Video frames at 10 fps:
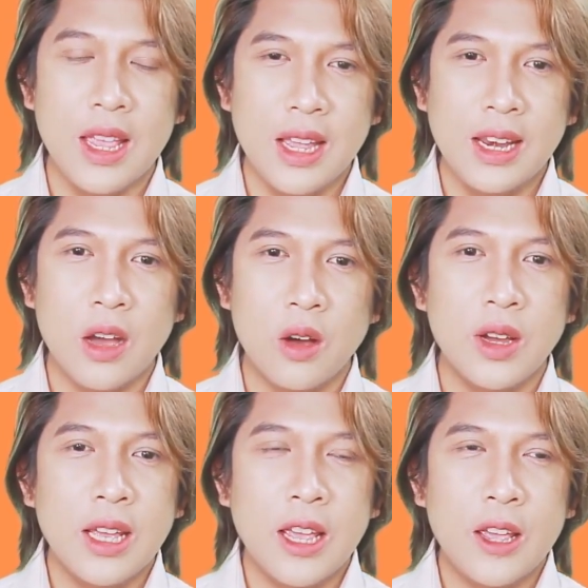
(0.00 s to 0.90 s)
Now,
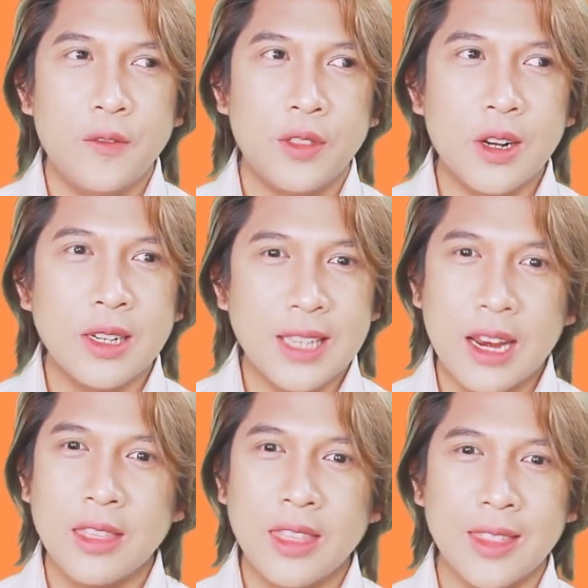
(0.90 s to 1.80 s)
if there's
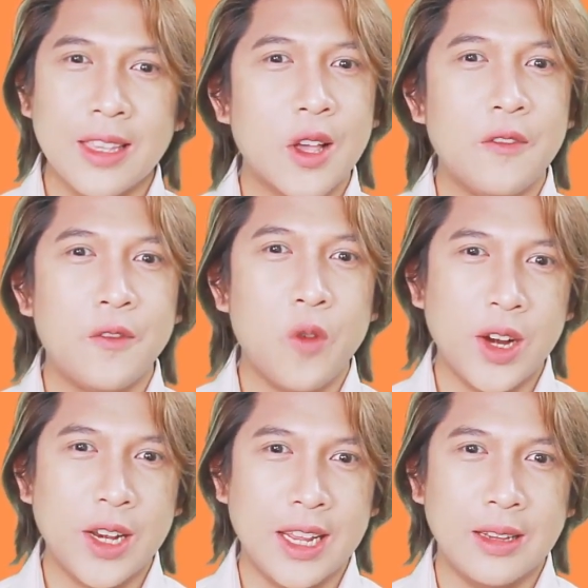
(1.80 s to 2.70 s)
anything that's
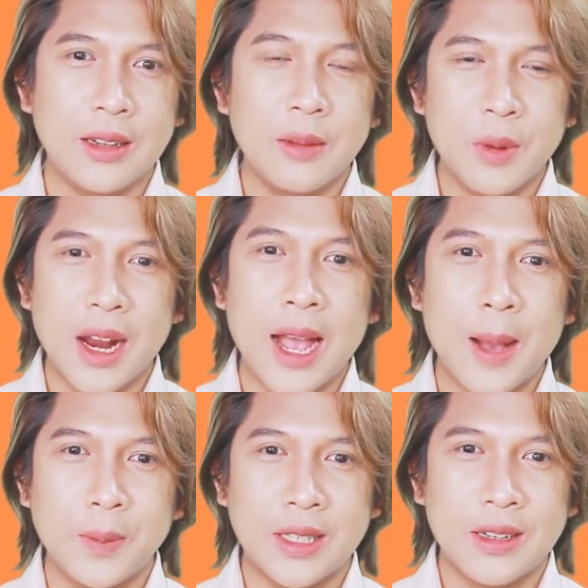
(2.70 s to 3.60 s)
comforting,
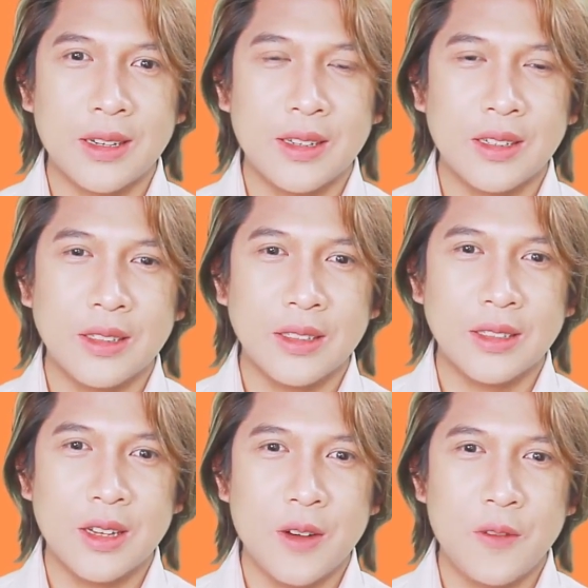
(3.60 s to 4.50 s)
perhaps,
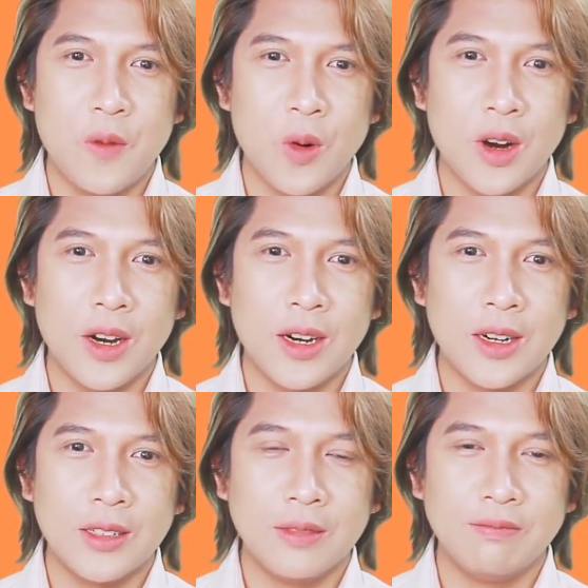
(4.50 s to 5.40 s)

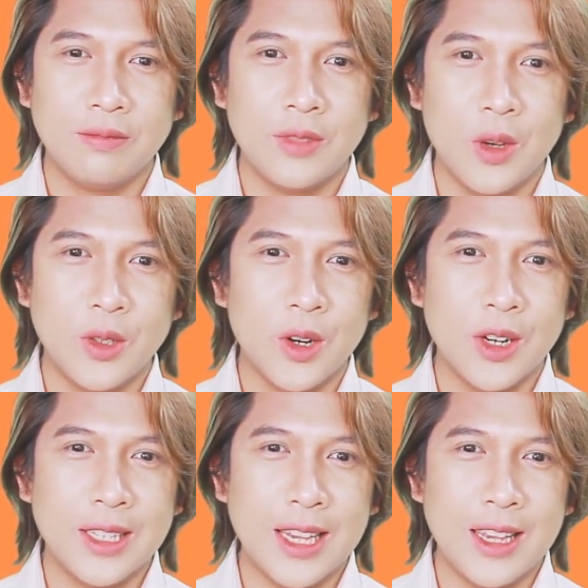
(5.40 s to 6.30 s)
for those who are
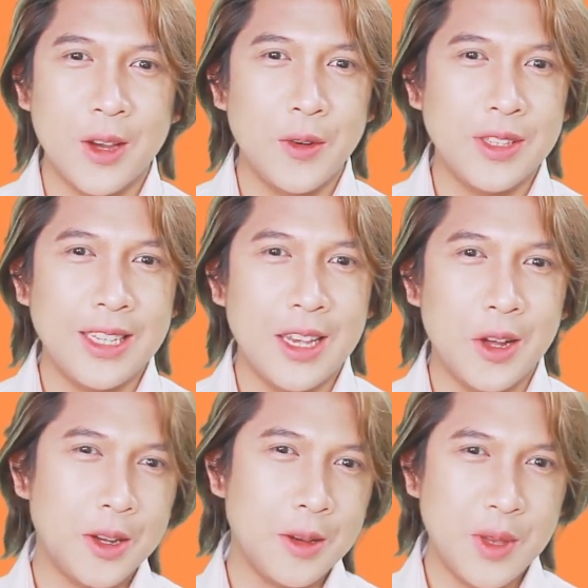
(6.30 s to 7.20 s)
taking OET
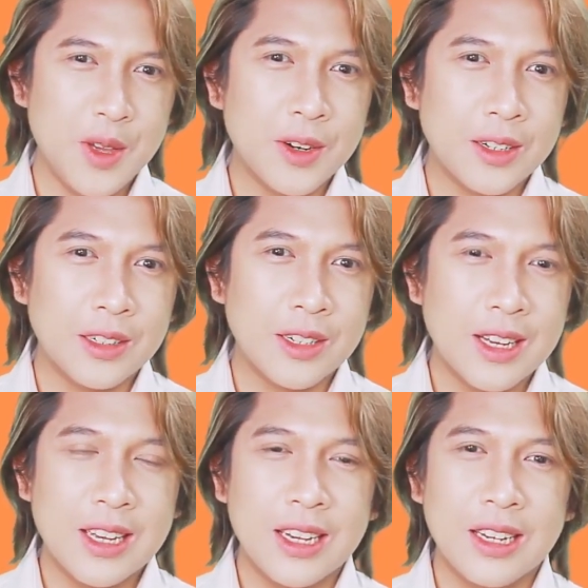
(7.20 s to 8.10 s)
on computer,
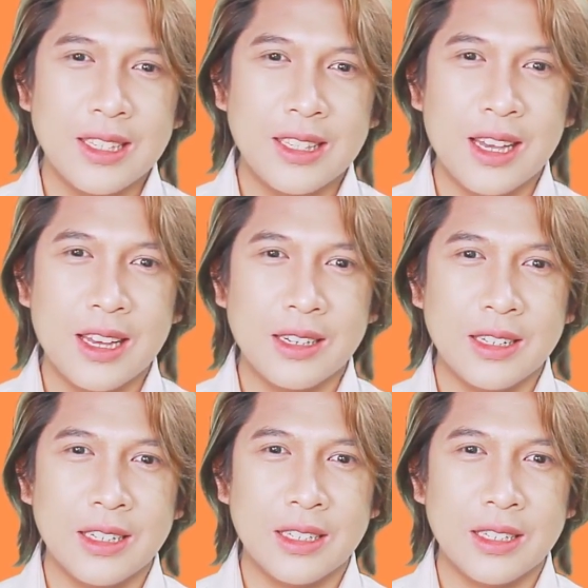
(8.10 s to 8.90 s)
is that